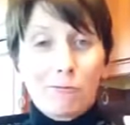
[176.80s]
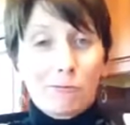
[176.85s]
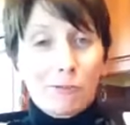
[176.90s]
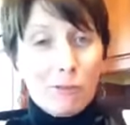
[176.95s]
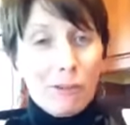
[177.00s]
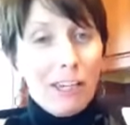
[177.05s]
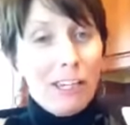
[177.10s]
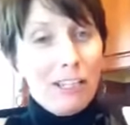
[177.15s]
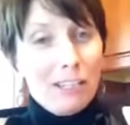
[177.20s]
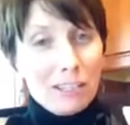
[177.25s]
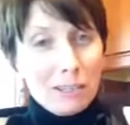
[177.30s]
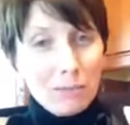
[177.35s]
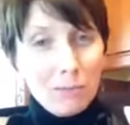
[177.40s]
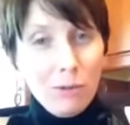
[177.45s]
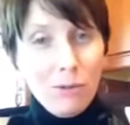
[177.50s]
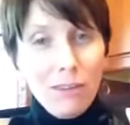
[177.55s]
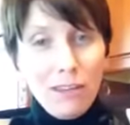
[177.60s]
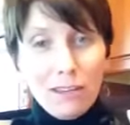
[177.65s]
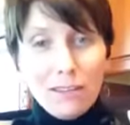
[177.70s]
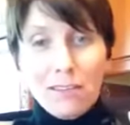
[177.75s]
green
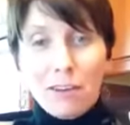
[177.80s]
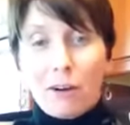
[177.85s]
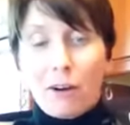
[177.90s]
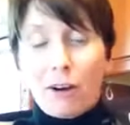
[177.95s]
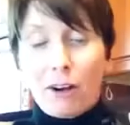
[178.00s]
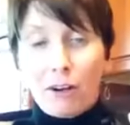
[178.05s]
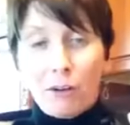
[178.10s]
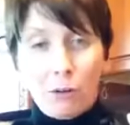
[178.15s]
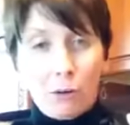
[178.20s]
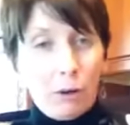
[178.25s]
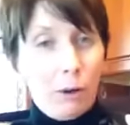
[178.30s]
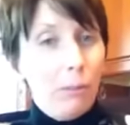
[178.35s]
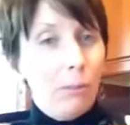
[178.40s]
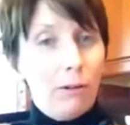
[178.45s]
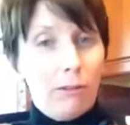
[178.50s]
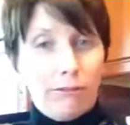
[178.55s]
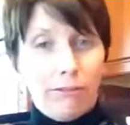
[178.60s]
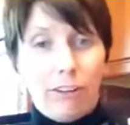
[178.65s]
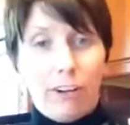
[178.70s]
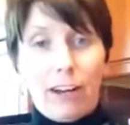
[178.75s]
smoothies are
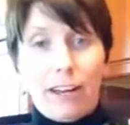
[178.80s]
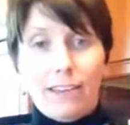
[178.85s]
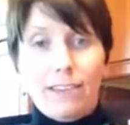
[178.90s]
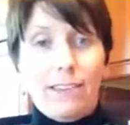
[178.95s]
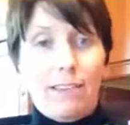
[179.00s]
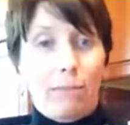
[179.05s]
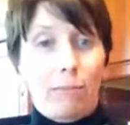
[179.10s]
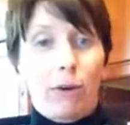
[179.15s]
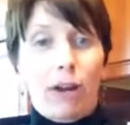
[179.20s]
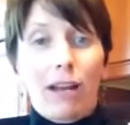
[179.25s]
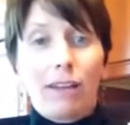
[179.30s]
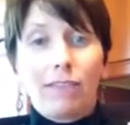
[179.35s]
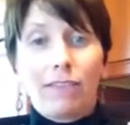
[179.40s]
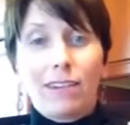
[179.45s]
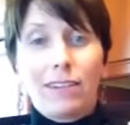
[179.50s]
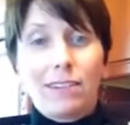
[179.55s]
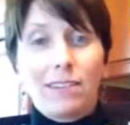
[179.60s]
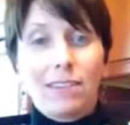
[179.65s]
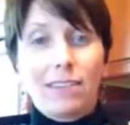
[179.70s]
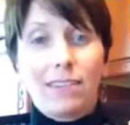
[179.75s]
normal for us at
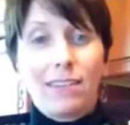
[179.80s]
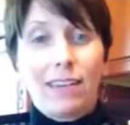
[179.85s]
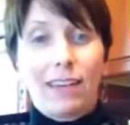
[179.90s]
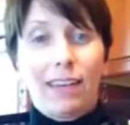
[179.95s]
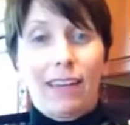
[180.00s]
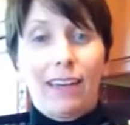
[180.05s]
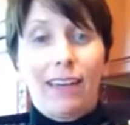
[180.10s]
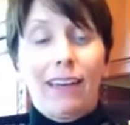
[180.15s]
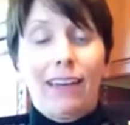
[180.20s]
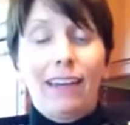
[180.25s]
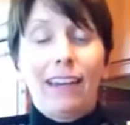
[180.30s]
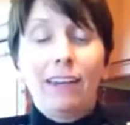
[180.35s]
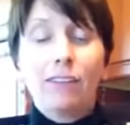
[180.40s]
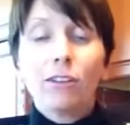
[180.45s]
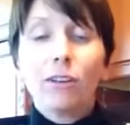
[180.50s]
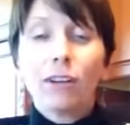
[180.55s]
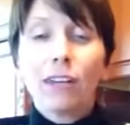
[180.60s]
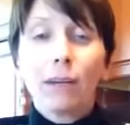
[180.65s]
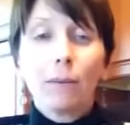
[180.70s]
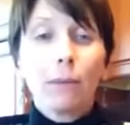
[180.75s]
breakfast. Now,
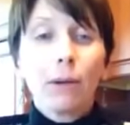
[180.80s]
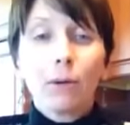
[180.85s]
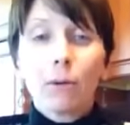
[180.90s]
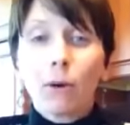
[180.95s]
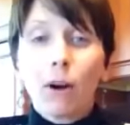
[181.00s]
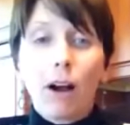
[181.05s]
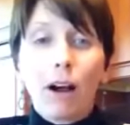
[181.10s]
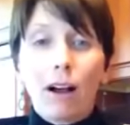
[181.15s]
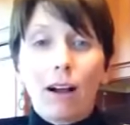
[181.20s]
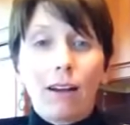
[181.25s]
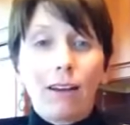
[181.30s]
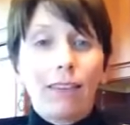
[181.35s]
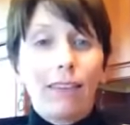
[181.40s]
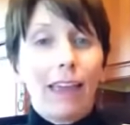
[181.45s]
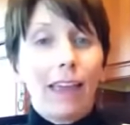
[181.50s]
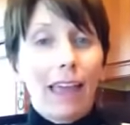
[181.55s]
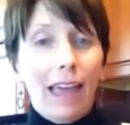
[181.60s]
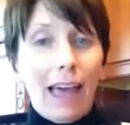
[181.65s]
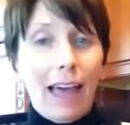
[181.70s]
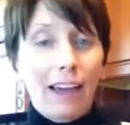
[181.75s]
don't get me wrong.
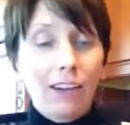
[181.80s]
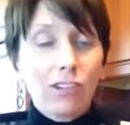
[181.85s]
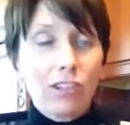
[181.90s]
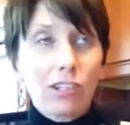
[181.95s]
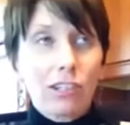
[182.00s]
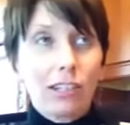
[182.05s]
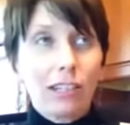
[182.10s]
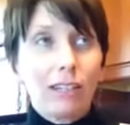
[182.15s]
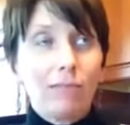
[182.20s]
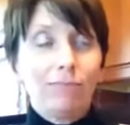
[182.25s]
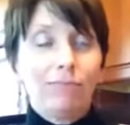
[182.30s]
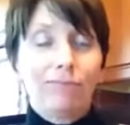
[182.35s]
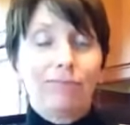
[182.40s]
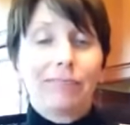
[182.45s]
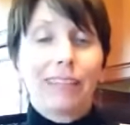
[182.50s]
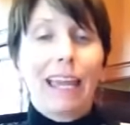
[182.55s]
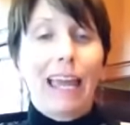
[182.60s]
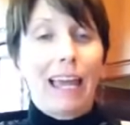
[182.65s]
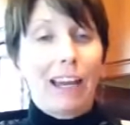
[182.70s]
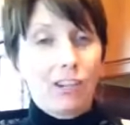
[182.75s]
They actually,
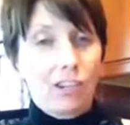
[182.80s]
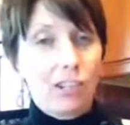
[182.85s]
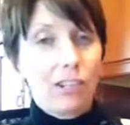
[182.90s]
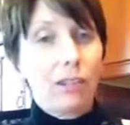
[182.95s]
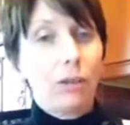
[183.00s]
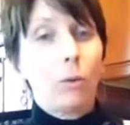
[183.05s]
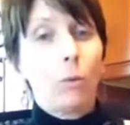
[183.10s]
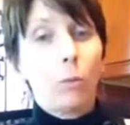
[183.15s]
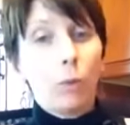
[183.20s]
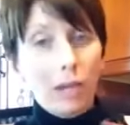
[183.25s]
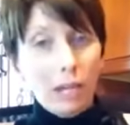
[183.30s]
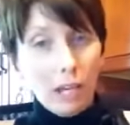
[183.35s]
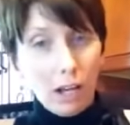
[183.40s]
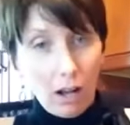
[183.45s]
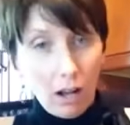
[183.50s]
we